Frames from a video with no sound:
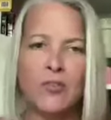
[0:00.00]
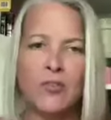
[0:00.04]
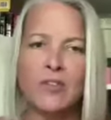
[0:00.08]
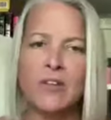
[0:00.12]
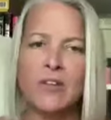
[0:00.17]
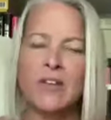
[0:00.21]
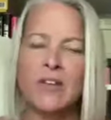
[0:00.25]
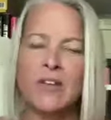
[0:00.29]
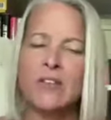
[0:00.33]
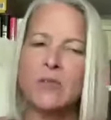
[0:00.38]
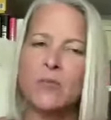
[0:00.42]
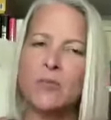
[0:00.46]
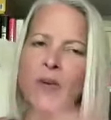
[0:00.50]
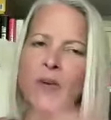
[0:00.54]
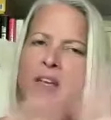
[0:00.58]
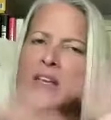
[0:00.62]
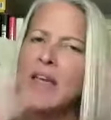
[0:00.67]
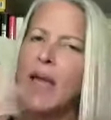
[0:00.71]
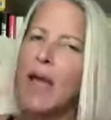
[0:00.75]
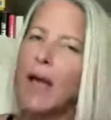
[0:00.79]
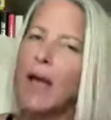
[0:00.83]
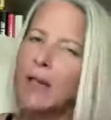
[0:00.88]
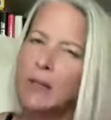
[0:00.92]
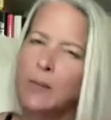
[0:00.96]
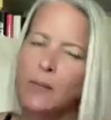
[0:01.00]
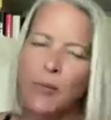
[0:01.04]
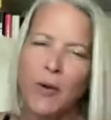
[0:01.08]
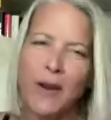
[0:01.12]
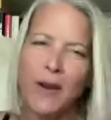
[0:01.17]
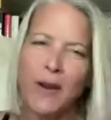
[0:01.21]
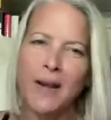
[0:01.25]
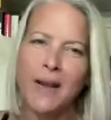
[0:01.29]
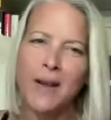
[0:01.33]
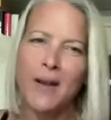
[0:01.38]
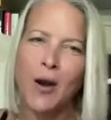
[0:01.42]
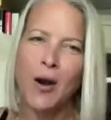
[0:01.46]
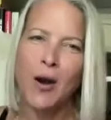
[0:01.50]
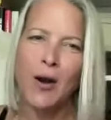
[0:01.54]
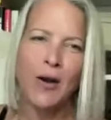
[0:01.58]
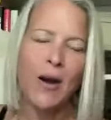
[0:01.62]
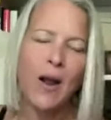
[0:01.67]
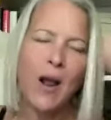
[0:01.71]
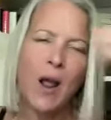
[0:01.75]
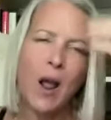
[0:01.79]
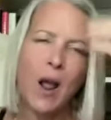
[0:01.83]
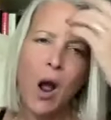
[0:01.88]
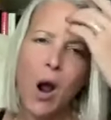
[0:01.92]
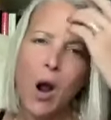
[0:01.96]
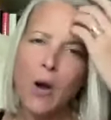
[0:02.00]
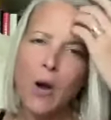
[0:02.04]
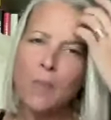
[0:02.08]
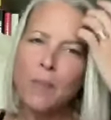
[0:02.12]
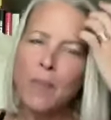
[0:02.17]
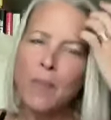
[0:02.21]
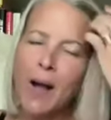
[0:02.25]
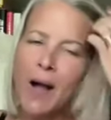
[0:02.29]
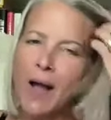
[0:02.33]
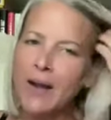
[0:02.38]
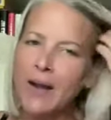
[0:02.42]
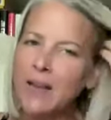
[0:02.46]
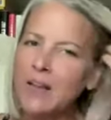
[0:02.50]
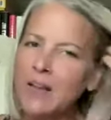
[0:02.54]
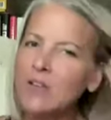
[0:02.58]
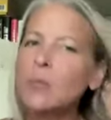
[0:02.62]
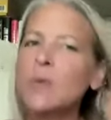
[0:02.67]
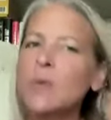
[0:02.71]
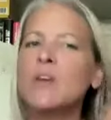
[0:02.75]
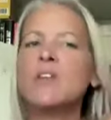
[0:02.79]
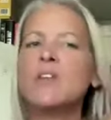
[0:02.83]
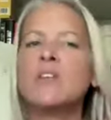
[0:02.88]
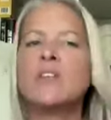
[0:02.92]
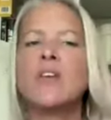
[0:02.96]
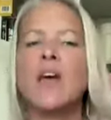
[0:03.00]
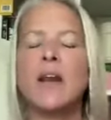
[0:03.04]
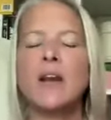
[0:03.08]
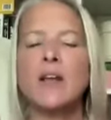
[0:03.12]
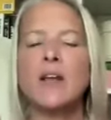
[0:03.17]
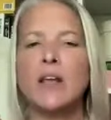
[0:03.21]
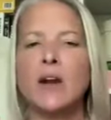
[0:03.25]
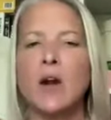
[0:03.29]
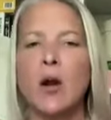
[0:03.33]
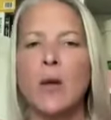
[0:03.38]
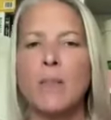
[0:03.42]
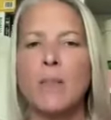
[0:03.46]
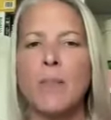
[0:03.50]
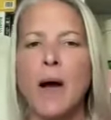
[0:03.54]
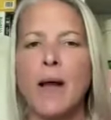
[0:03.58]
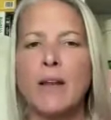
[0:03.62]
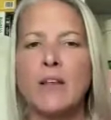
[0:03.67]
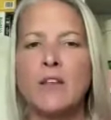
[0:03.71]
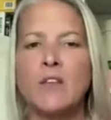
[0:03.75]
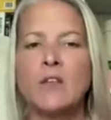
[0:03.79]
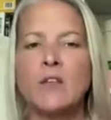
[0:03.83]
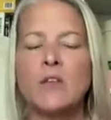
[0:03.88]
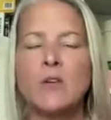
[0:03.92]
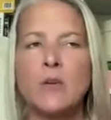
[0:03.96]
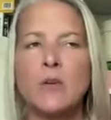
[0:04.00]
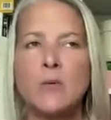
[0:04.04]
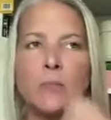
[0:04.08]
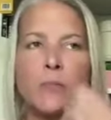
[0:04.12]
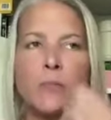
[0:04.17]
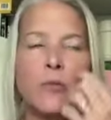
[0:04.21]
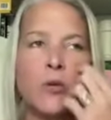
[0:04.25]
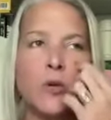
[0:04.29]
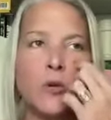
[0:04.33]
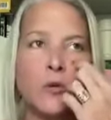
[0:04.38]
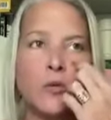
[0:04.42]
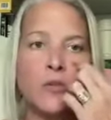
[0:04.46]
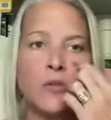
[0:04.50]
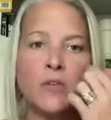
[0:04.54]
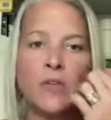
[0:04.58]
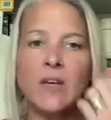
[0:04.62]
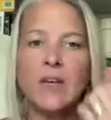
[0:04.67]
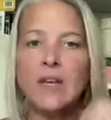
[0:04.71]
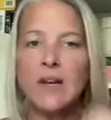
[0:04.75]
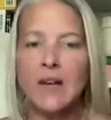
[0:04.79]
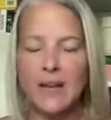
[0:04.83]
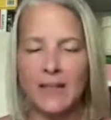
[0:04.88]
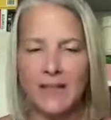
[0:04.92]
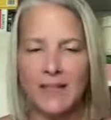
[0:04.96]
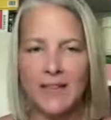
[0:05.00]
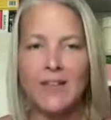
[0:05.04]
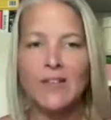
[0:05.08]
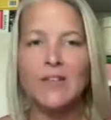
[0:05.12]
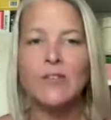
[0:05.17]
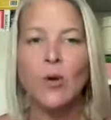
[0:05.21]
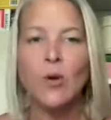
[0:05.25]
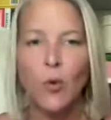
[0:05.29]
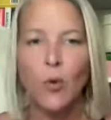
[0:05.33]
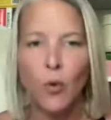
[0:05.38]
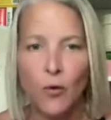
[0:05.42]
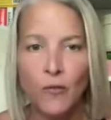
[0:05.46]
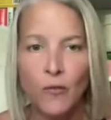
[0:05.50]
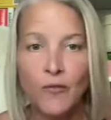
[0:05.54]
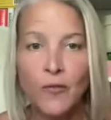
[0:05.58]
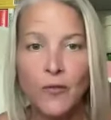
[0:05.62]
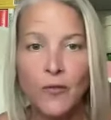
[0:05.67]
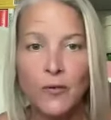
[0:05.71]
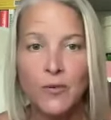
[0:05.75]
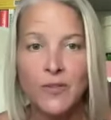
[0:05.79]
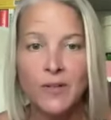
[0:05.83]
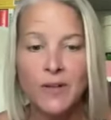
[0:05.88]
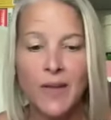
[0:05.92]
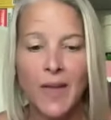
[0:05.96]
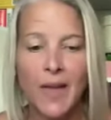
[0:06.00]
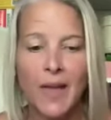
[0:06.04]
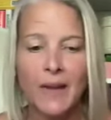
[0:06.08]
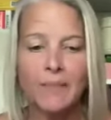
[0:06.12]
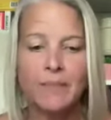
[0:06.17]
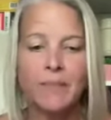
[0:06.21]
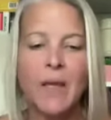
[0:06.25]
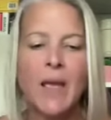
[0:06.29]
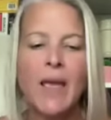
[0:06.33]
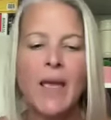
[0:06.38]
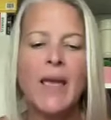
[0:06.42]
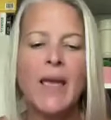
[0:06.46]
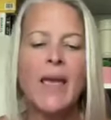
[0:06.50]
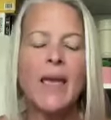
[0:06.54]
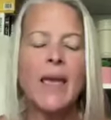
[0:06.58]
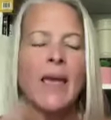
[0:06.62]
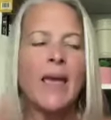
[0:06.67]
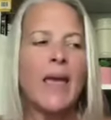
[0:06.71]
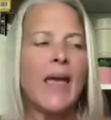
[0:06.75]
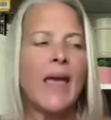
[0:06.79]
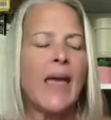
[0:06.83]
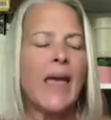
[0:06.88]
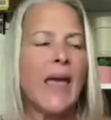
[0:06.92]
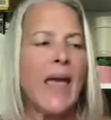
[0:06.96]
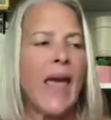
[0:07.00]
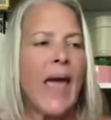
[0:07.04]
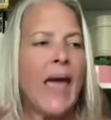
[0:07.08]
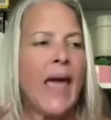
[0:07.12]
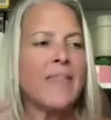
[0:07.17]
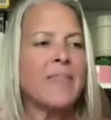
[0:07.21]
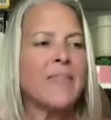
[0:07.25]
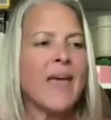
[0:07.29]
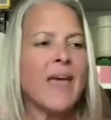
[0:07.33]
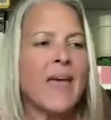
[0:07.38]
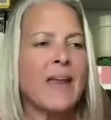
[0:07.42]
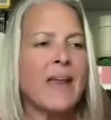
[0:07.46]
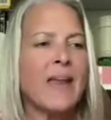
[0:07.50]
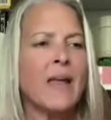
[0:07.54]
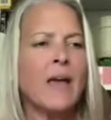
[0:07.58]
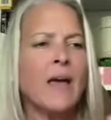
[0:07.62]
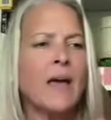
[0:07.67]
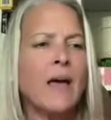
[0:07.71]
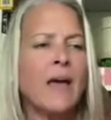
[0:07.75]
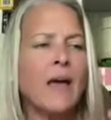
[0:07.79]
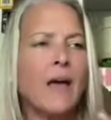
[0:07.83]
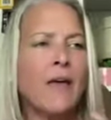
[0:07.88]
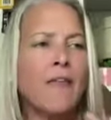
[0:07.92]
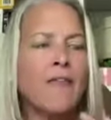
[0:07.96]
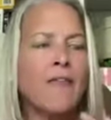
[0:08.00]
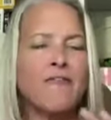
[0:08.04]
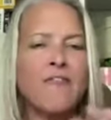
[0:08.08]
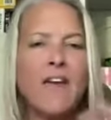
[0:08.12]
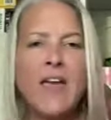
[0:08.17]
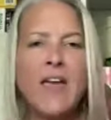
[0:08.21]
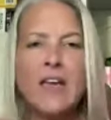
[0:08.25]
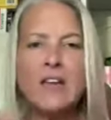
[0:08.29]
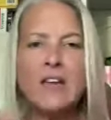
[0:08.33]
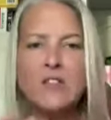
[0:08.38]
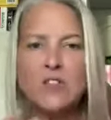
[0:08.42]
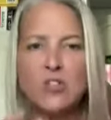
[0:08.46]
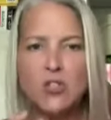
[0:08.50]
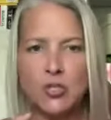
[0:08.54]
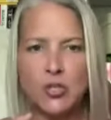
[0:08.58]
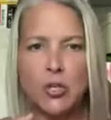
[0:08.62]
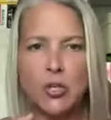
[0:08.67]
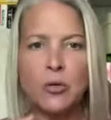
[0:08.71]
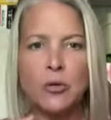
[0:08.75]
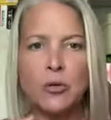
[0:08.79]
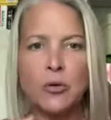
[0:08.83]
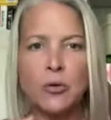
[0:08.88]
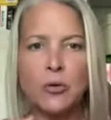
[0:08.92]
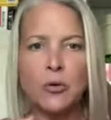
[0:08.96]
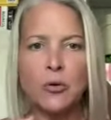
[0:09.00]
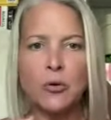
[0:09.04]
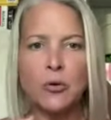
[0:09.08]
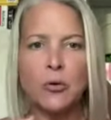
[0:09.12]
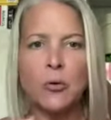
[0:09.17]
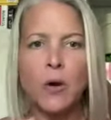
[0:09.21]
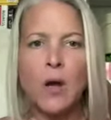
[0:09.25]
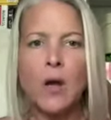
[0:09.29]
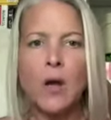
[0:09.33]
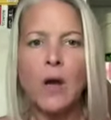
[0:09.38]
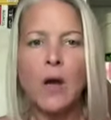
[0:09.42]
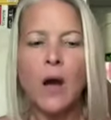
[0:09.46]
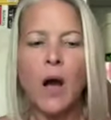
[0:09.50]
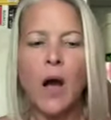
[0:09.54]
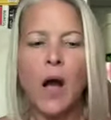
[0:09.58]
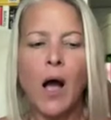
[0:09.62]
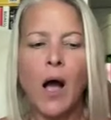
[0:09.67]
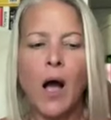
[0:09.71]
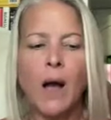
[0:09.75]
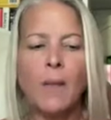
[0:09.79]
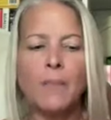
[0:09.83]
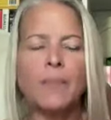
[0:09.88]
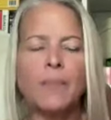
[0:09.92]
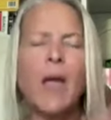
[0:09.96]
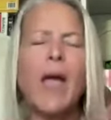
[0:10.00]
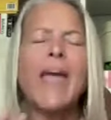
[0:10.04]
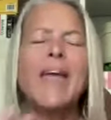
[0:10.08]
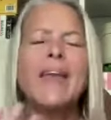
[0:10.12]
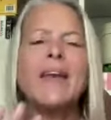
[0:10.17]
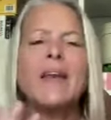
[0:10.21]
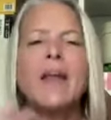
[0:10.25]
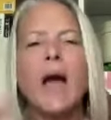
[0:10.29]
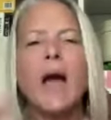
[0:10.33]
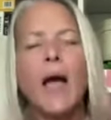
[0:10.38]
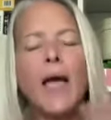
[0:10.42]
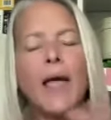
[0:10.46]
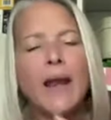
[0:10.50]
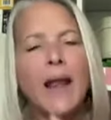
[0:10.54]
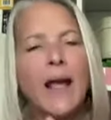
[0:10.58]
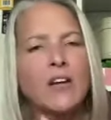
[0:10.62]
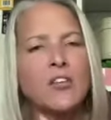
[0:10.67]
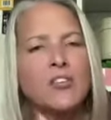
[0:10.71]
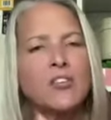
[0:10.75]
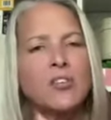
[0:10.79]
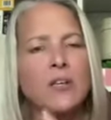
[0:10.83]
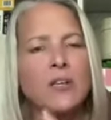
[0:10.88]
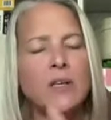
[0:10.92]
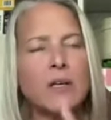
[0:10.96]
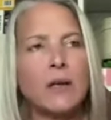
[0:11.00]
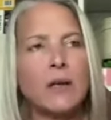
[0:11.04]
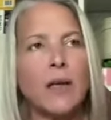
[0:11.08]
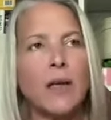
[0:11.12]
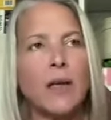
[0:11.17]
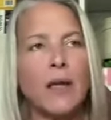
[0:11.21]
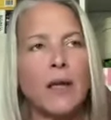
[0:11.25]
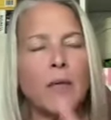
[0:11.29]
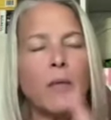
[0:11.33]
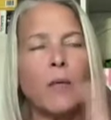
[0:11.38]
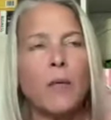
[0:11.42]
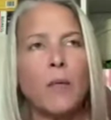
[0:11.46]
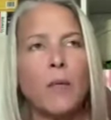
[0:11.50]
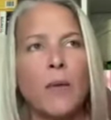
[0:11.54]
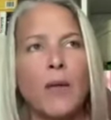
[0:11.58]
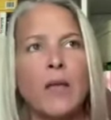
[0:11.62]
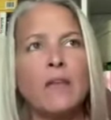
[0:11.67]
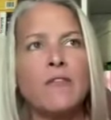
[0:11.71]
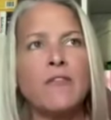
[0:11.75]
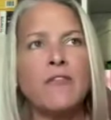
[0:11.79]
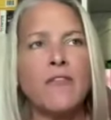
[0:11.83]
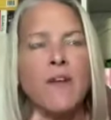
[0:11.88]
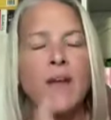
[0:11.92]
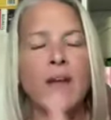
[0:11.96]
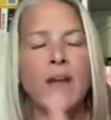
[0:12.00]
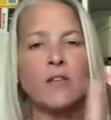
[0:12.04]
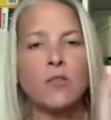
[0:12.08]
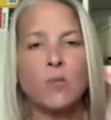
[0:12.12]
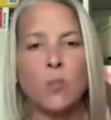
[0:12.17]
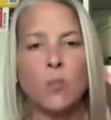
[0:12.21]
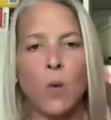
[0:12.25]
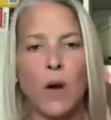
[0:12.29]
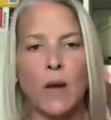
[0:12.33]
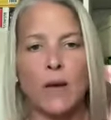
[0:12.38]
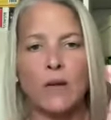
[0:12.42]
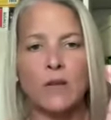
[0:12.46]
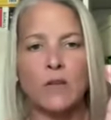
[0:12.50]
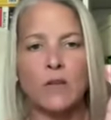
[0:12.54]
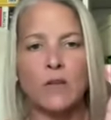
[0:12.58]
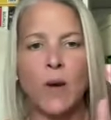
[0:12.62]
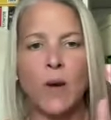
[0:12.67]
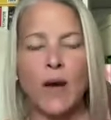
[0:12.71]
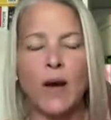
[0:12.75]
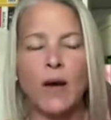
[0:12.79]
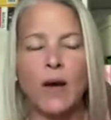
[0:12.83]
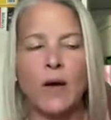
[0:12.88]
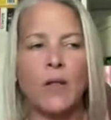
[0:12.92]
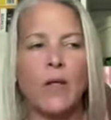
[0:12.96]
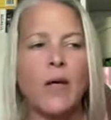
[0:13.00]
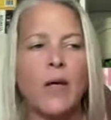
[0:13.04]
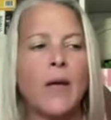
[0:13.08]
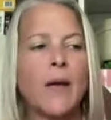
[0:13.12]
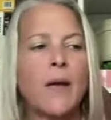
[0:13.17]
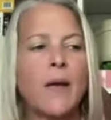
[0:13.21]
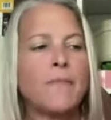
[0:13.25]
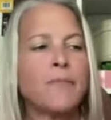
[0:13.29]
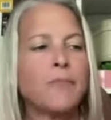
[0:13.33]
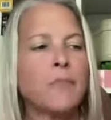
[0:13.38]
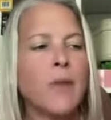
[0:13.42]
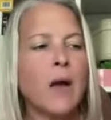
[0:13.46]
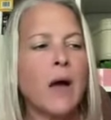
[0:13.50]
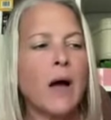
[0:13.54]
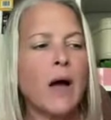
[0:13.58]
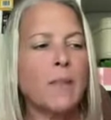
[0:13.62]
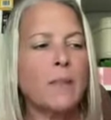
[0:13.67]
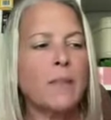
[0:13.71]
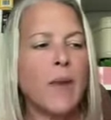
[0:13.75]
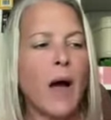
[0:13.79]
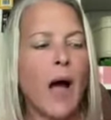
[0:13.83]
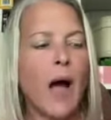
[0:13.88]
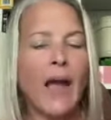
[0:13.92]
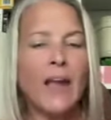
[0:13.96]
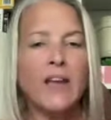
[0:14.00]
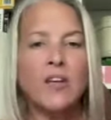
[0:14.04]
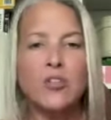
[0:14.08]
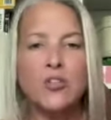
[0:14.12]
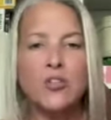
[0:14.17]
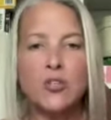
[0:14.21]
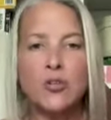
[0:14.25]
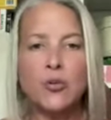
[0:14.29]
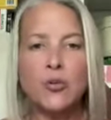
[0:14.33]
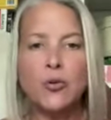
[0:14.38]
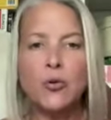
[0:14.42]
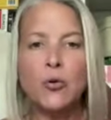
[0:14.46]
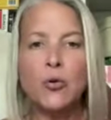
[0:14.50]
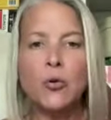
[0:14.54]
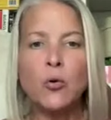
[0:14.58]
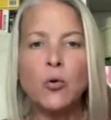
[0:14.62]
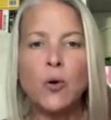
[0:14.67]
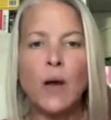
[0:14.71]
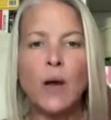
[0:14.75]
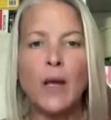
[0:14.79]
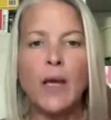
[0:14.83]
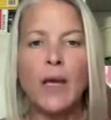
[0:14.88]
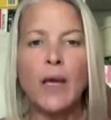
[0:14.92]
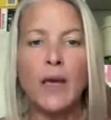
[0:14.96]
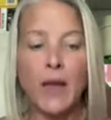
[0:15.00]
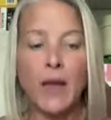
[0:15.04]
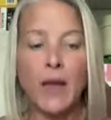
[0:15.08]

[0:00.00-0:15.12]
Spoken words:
foods list, recalibrating our bodies. We just got to get our bodies used to eating these whole foods again. And then phase two, and actually in phase one as well, I do